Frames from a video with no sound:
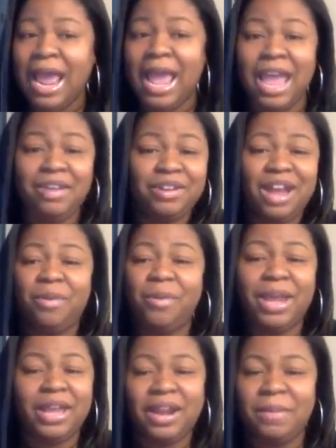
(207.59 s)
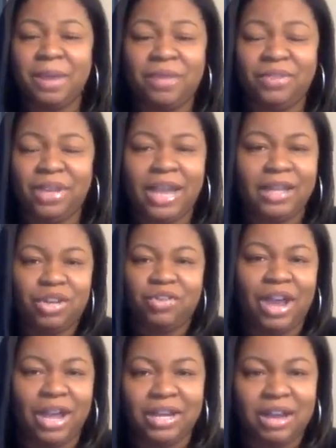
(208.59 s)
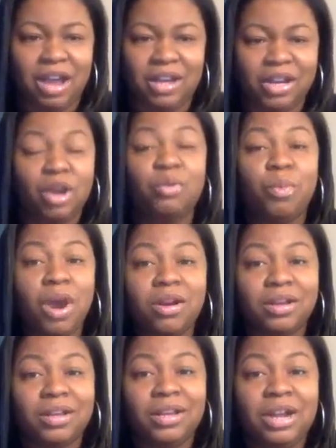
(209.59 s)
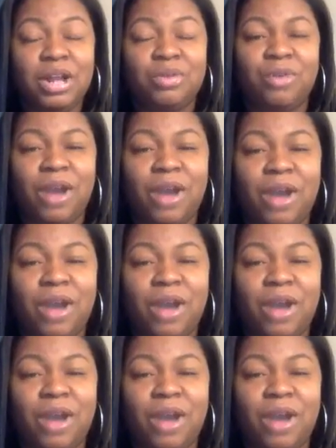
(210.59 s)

And you're not waking up every day at the crack of dawn to go to work, right?